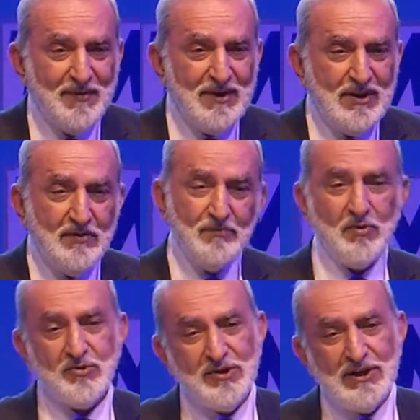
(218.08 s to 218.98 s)

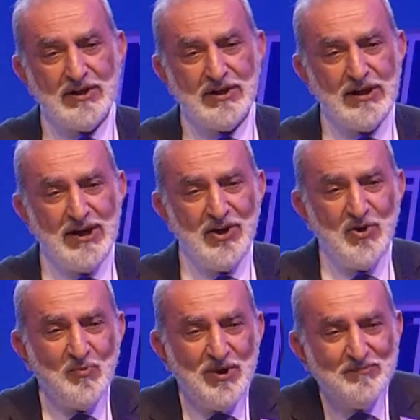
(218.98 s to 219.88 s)
unfortunately.
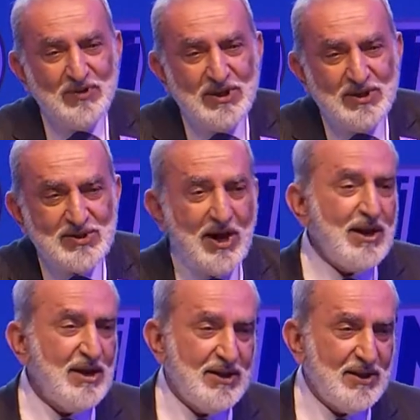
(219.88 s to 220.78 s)
Human beings are
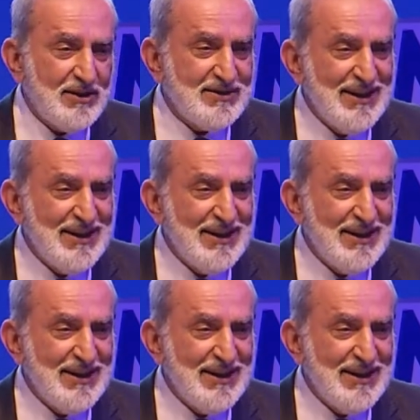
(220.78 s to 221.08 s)
like that.